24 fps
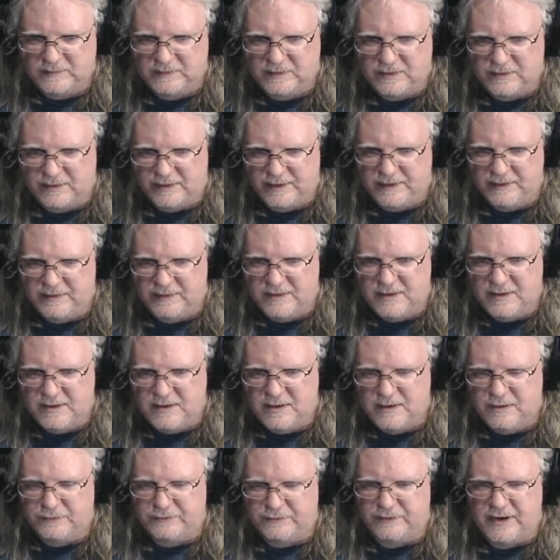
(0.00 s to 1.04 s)
All right.
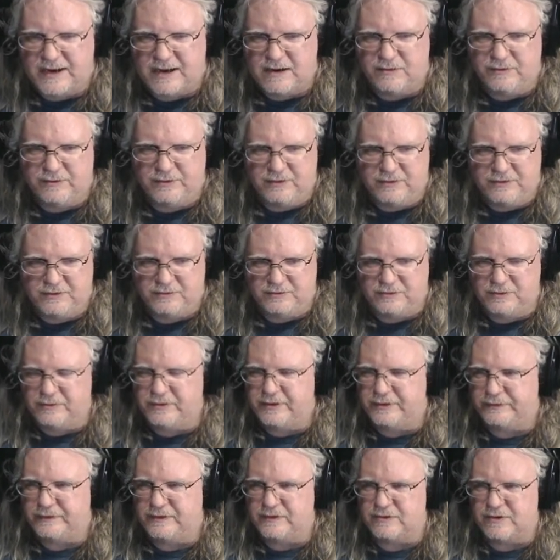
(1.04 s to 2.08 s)
So now you can do
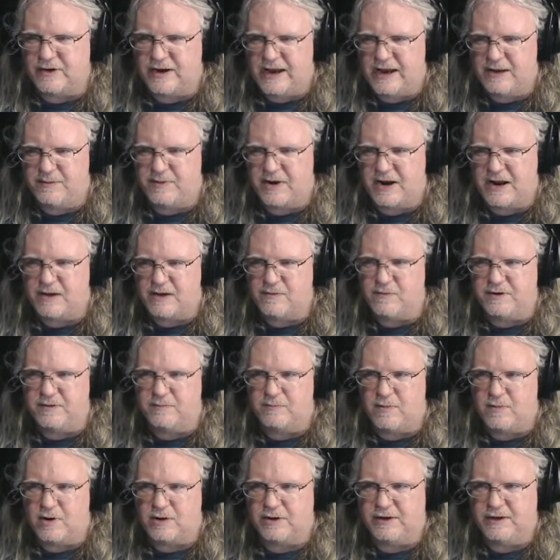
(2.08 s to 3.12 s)
this in your head, but I want to
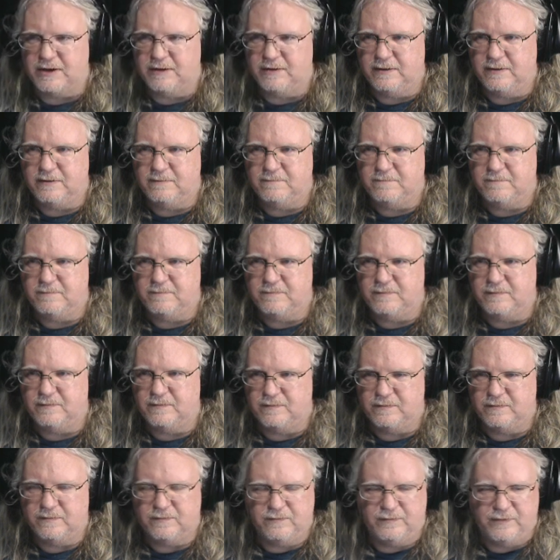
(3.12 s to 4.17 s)
mark it
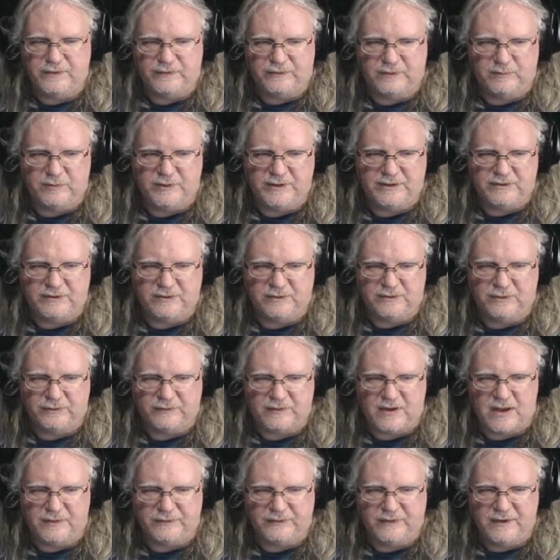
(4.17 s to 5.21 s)
visibly to
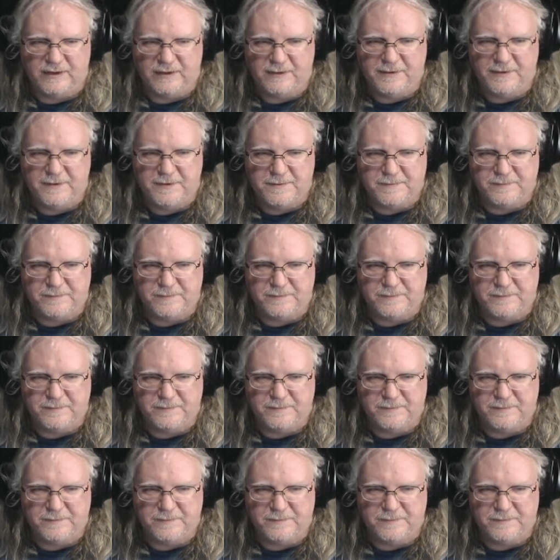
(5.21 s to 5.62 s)
discuss it.